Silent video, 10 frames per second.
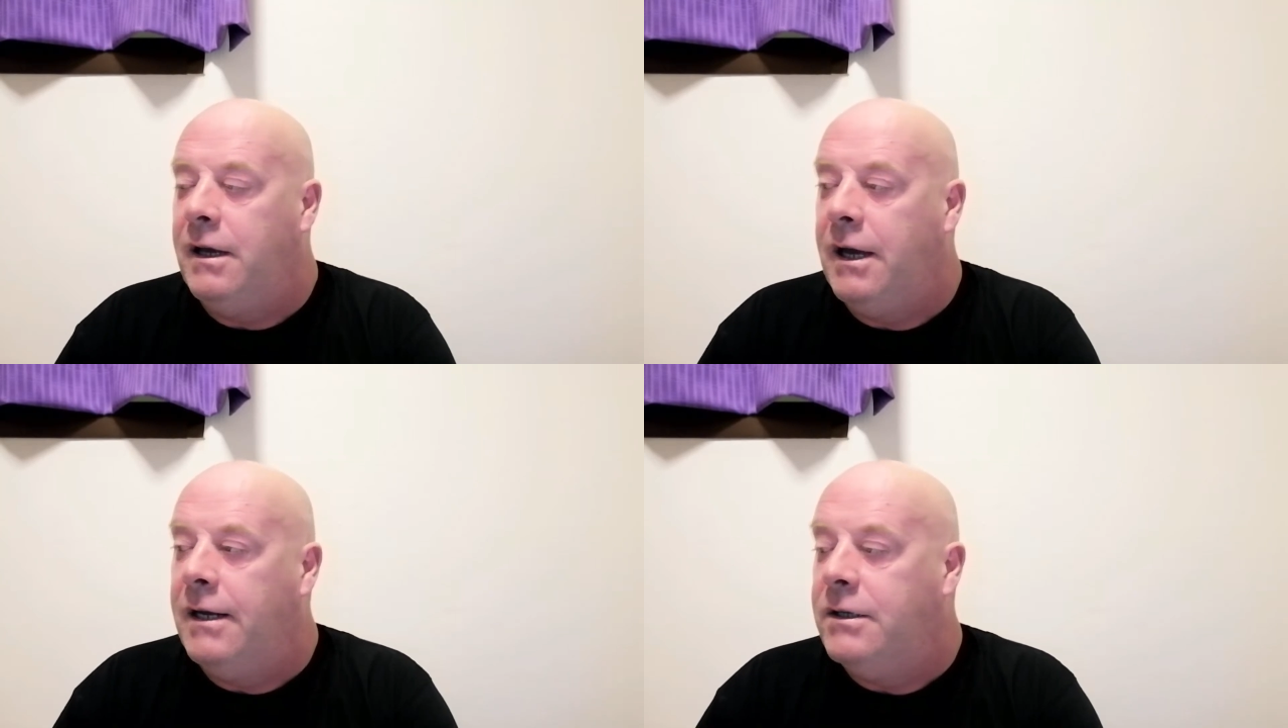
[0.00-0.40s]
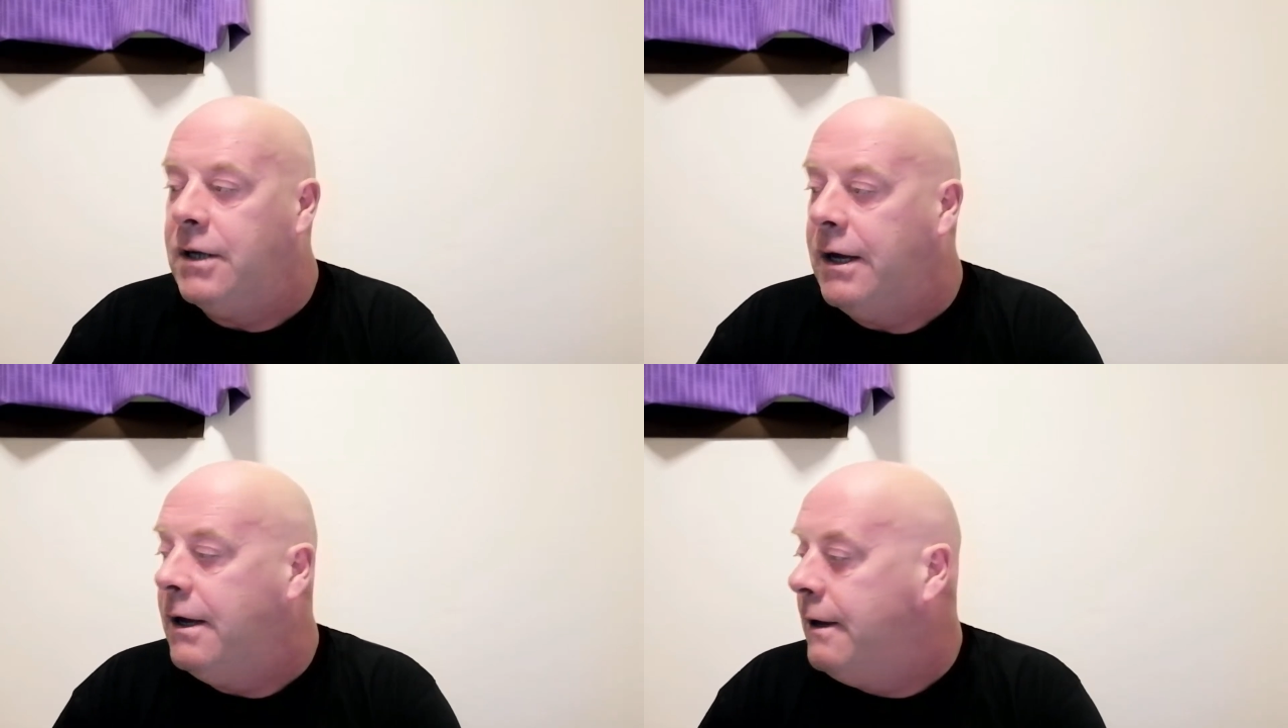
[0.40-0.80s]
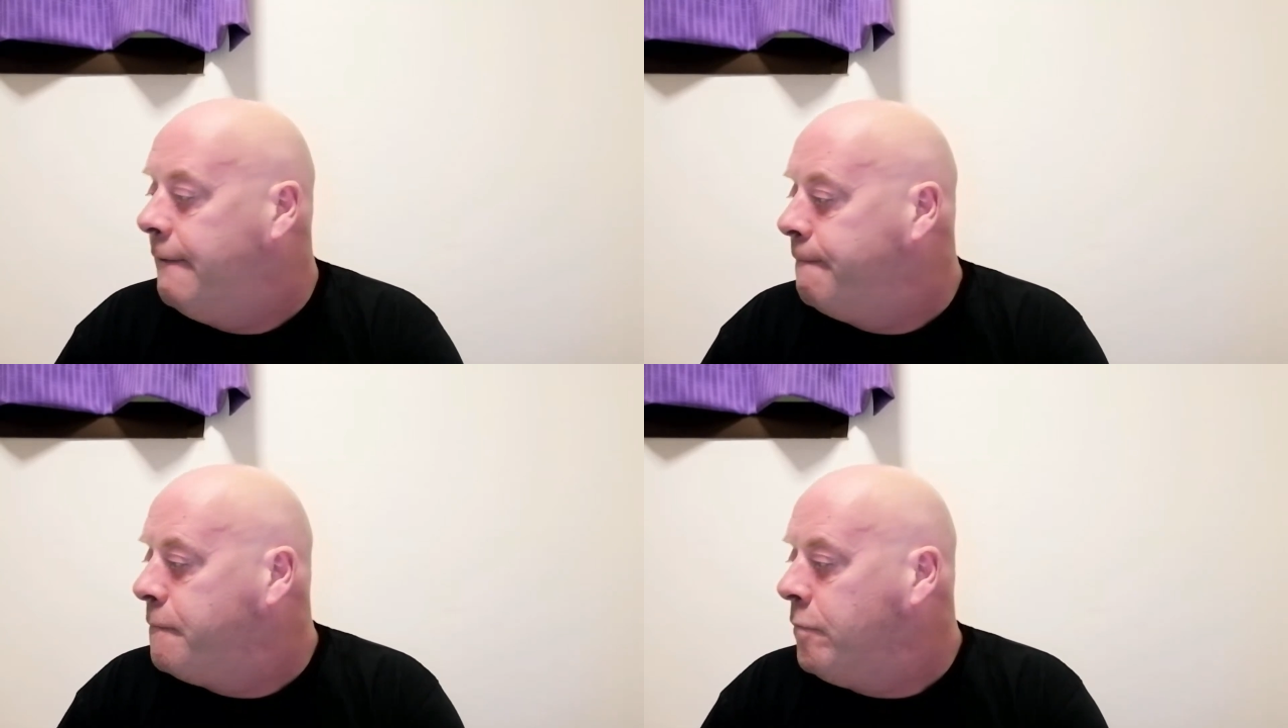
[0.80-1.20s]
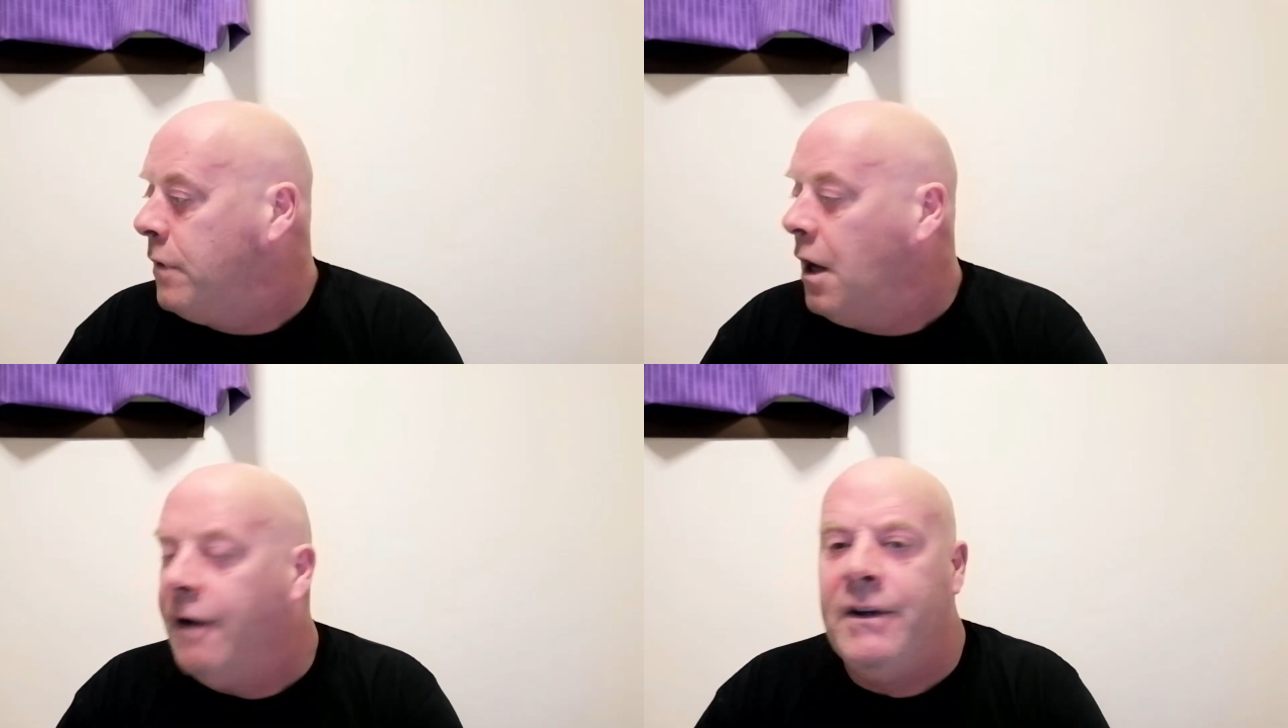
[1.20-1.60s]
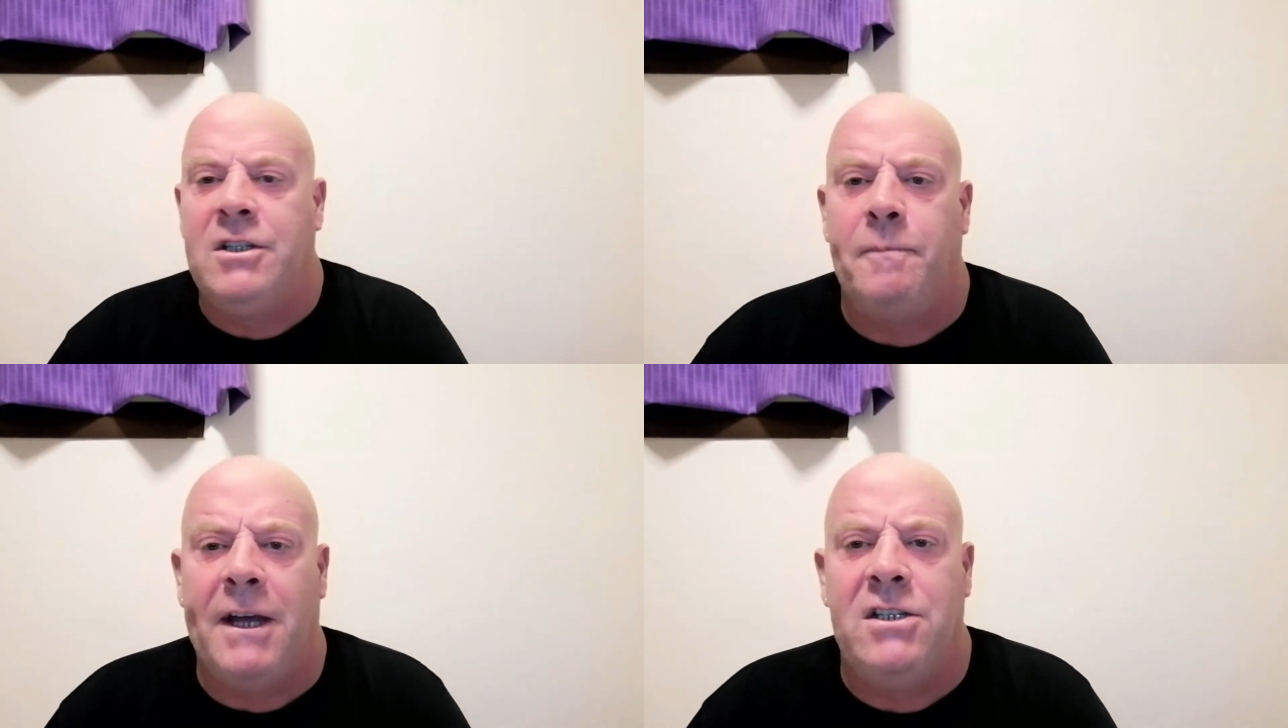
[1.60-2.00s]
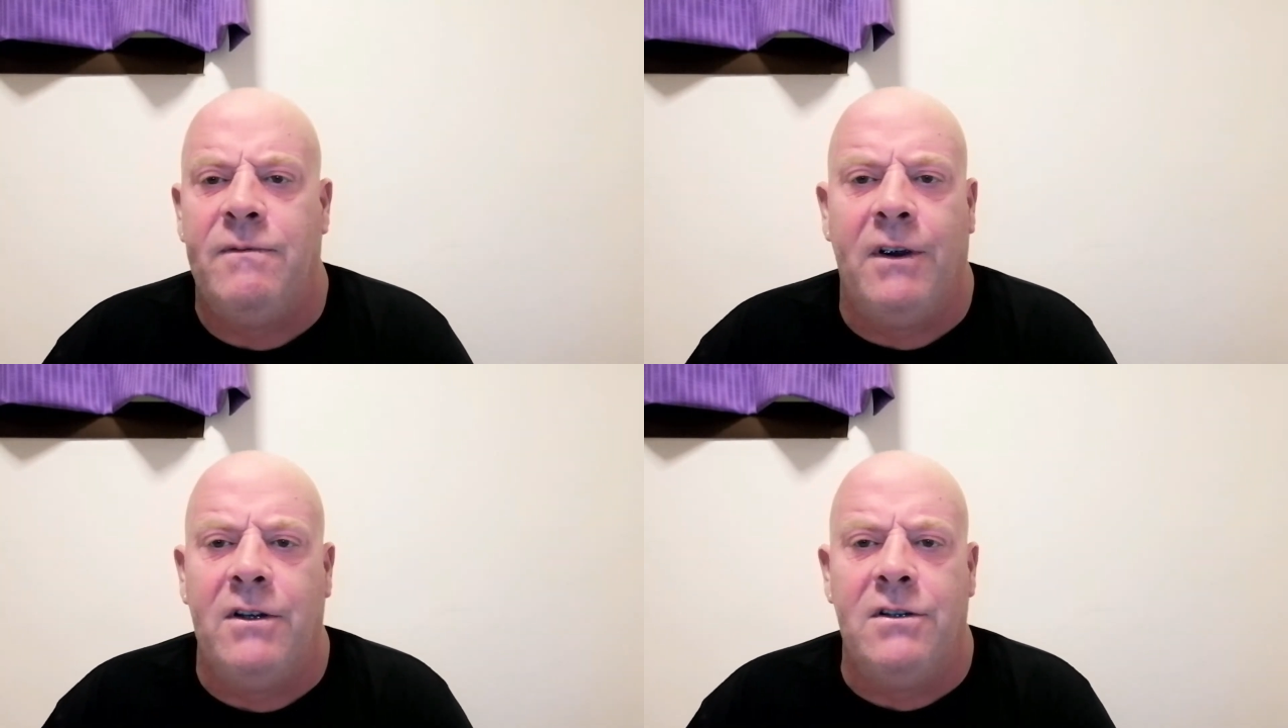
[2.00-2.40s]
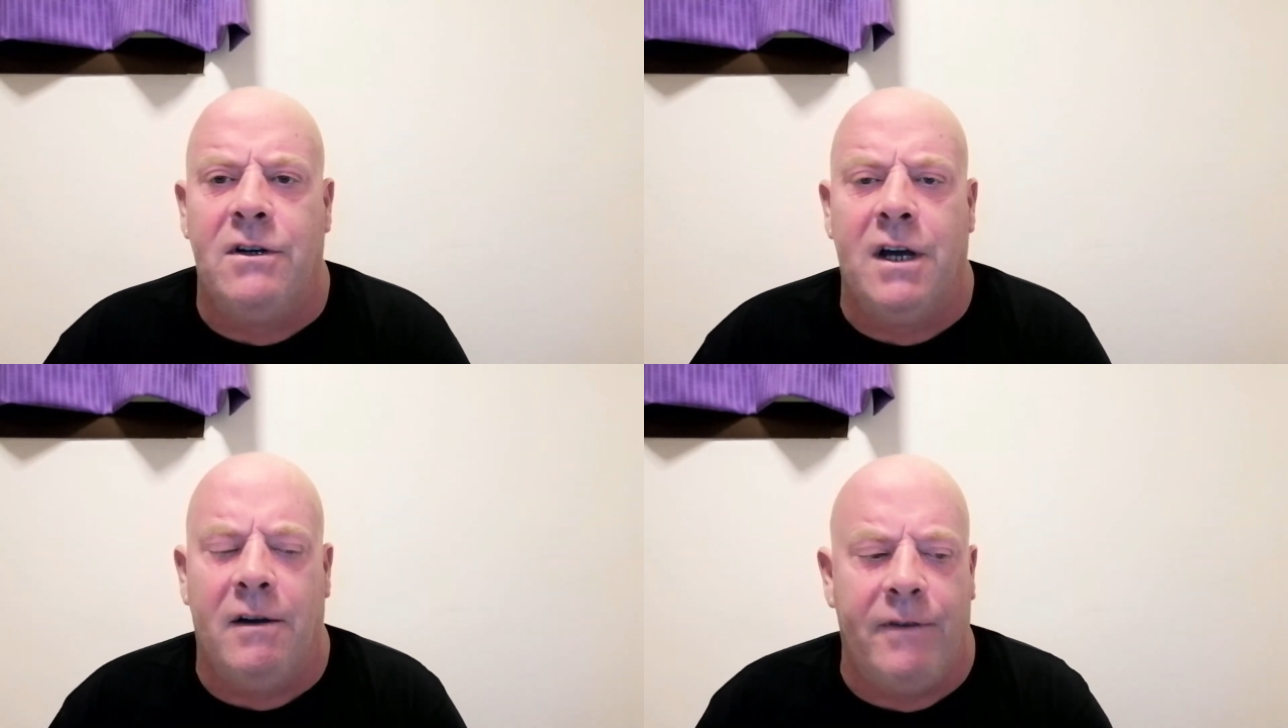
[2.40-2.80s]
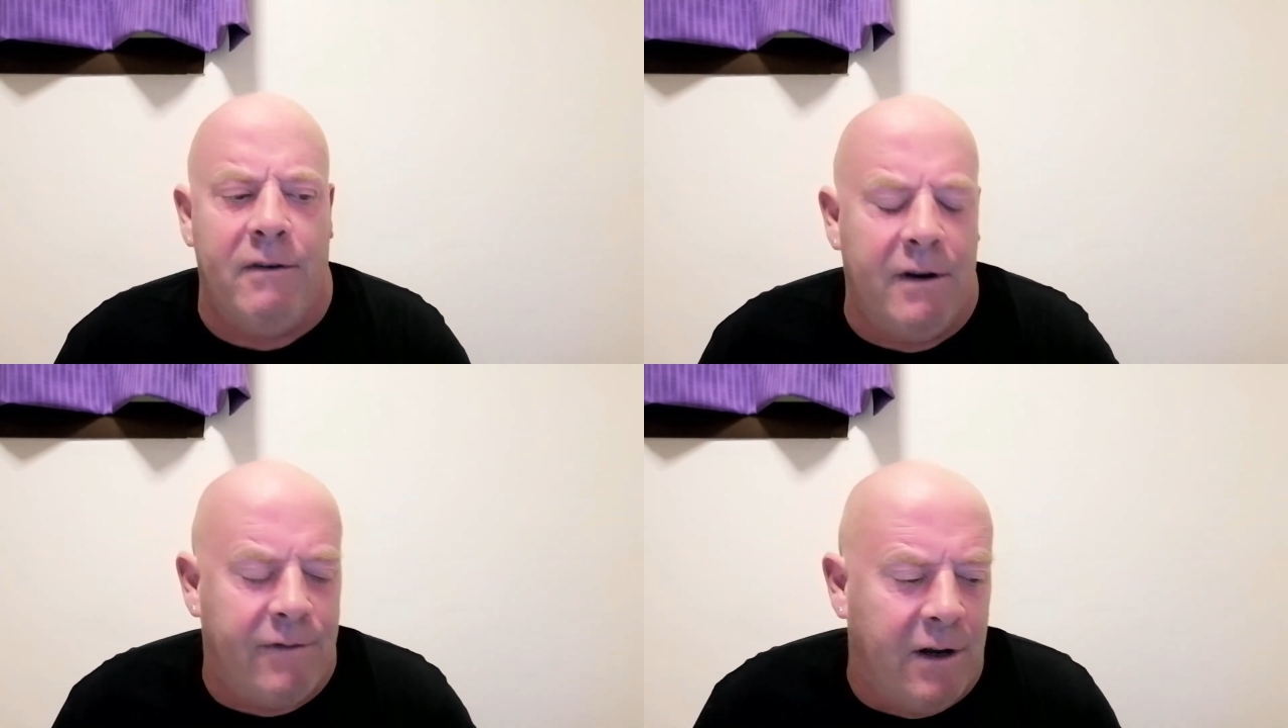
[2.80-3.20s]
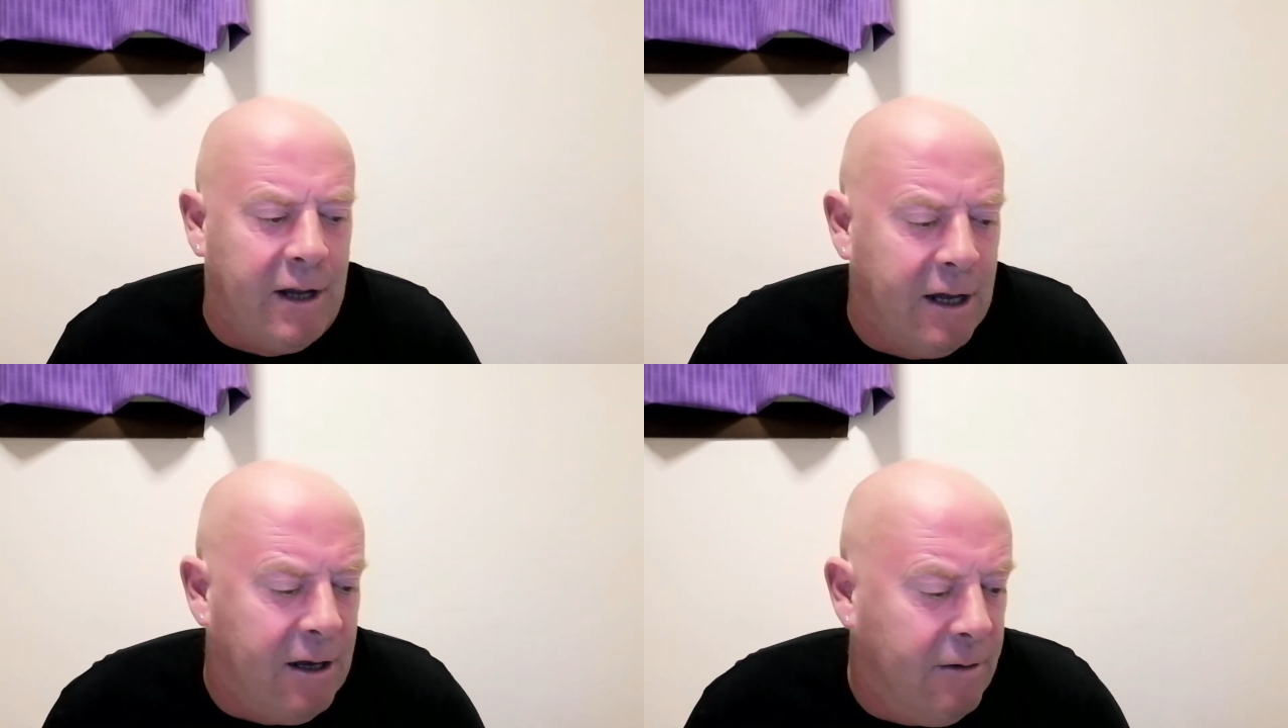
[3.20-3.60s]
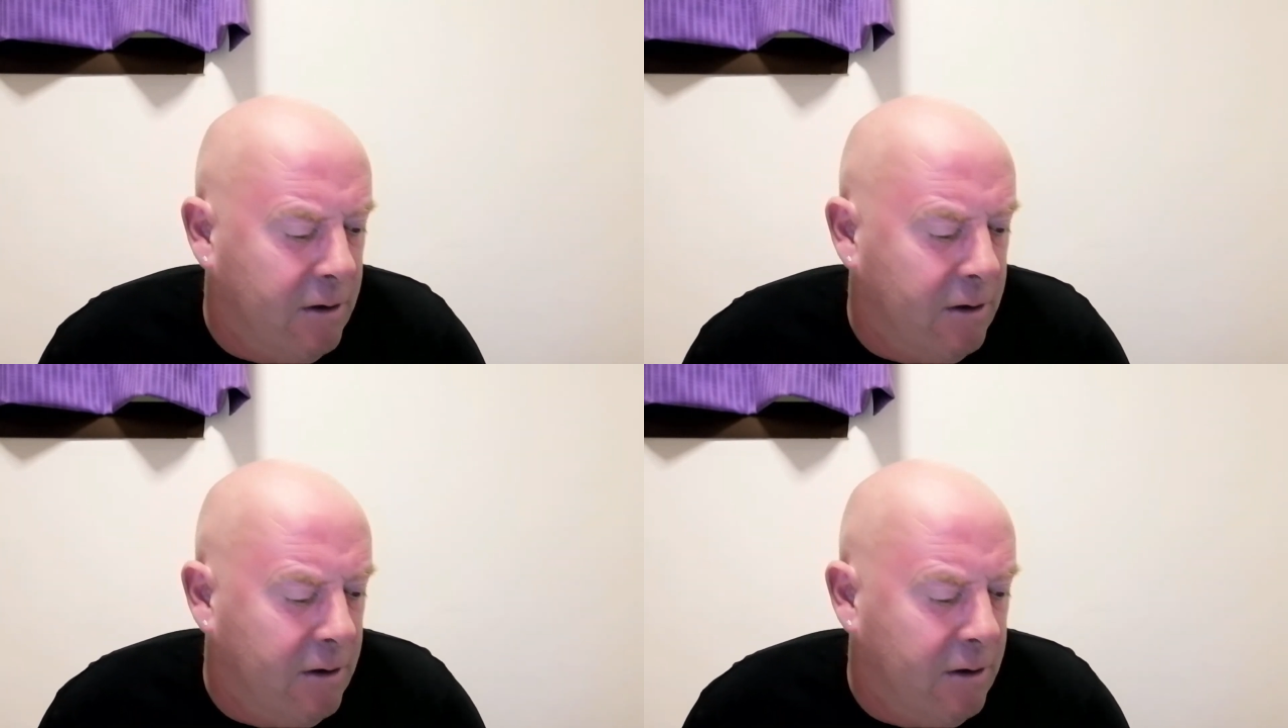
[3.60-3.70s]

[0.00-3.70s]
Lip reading: And I've used a passenger ferry, it's not a car ferry, nothing like that.